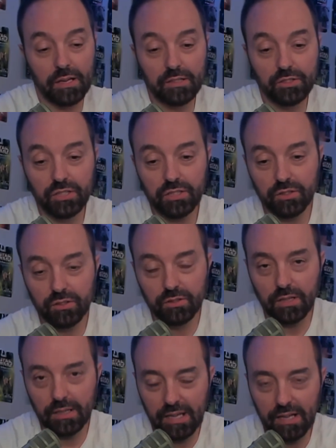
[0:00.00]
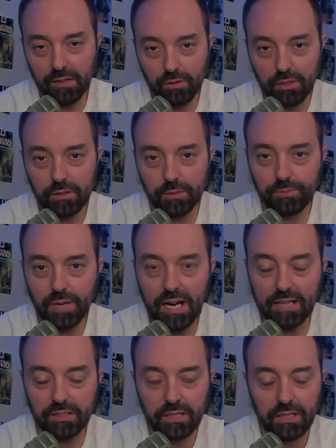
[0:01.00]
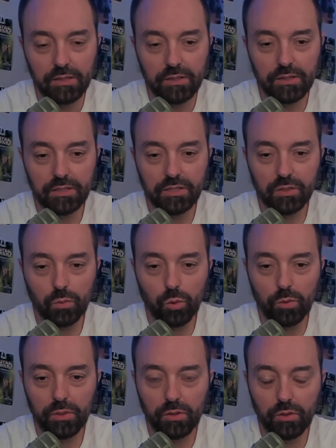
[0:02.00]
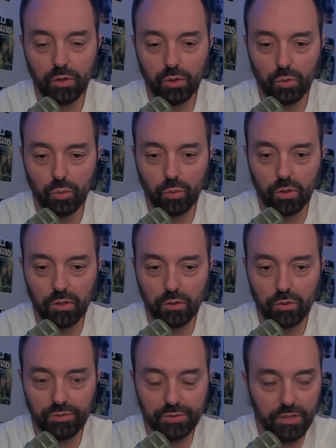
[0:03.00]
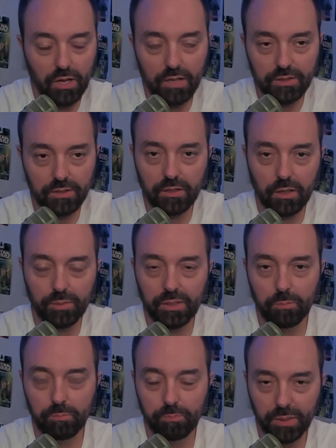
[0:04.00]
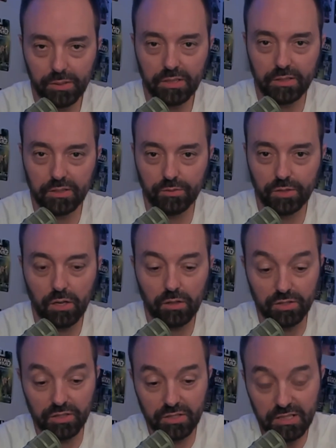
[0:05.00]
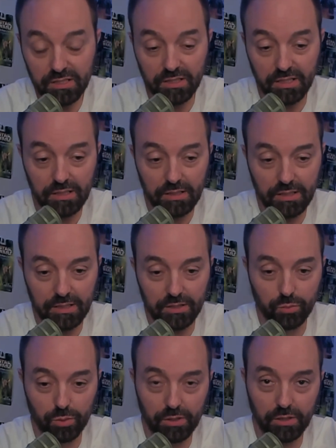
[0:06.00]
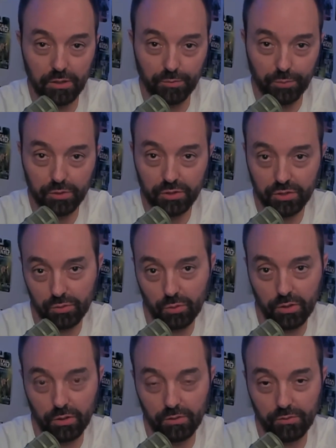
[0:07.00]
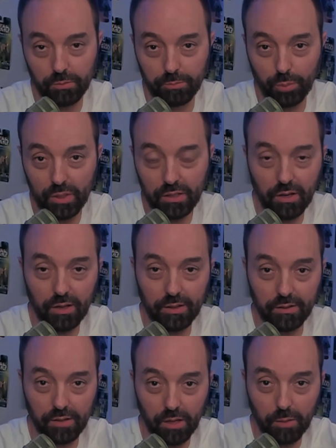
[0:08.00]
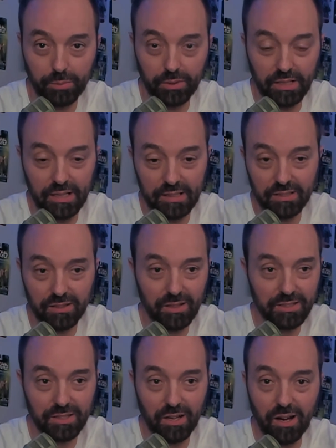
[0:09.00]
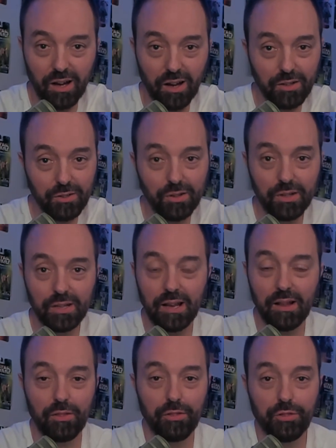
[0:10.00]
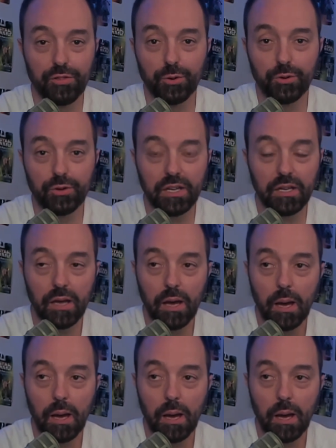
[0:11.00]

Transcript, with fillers: Just, again, look at the facts. This is a woman who has lost this company billions of dollars. Disney is really the first sort of boycotted company, and it's lost one hundred thirty